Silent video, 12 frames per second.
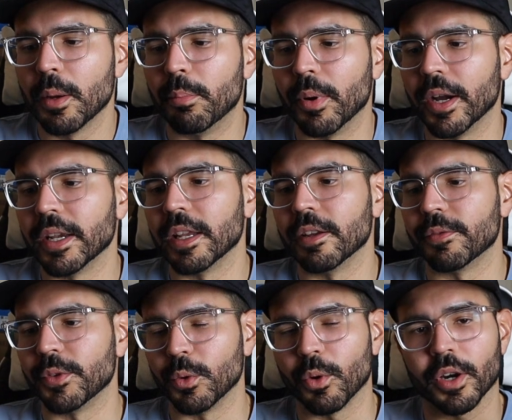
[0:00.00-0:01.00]
But
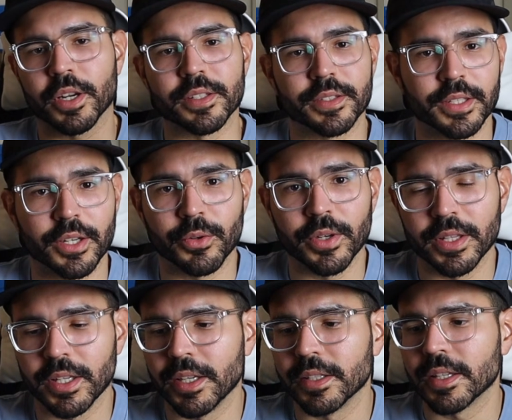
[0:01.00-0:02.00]
if you are considering
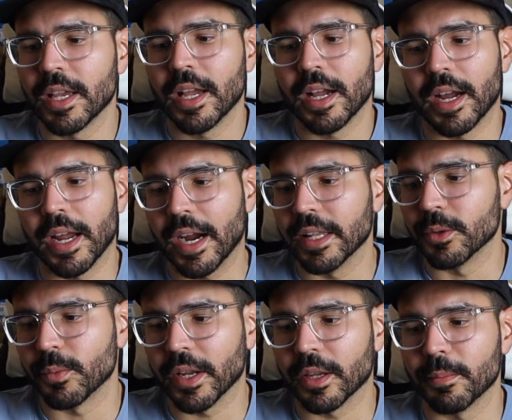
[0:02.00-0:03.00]
these, I highly
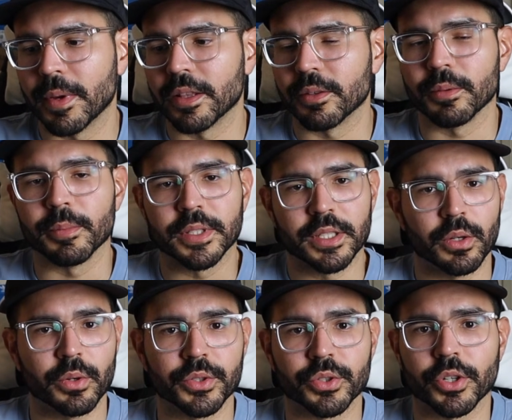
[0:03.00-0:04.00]
recommend them. The
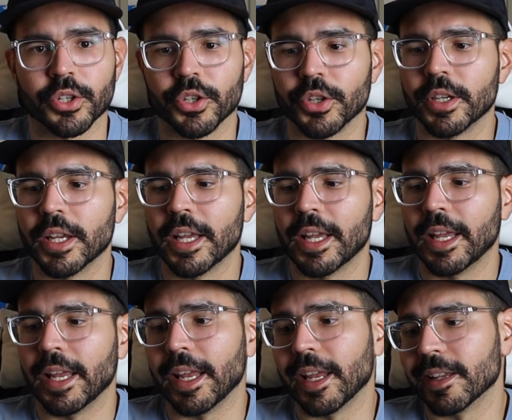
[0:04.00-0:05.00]
materials are good,
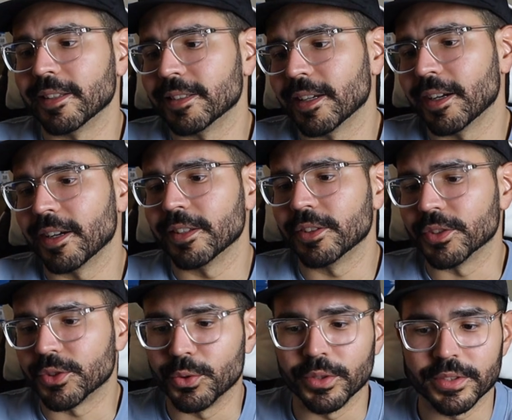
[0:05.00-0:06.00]
and
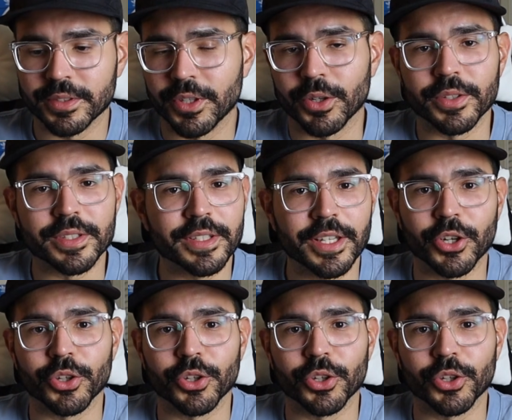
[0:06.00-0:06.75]
the sneaker